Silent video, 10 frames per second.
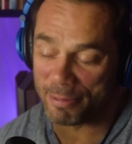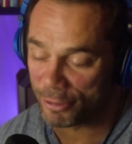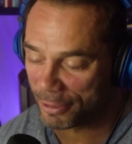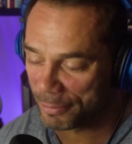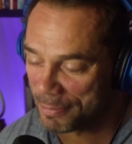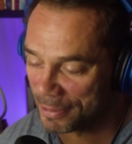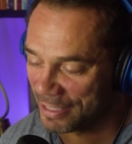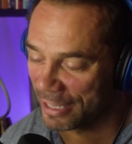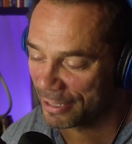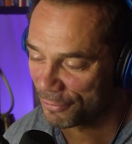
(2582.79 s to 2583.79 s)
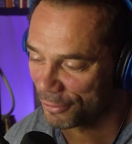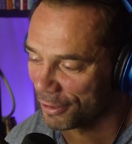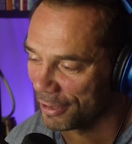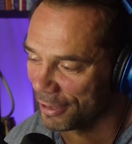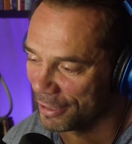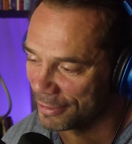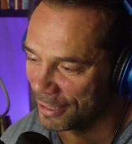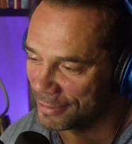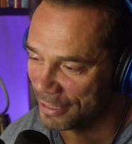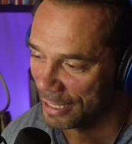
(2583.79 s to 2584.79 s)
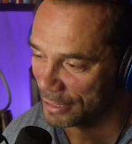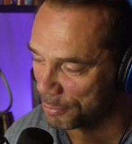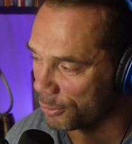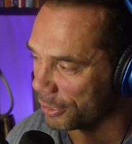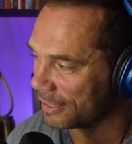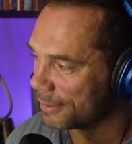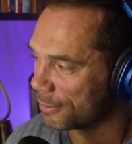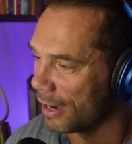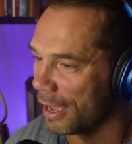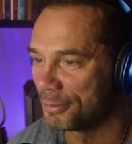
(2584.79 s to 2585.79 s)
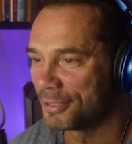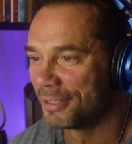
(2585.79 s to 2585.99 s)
you could have been mistaken for a teenage boy, perhaps.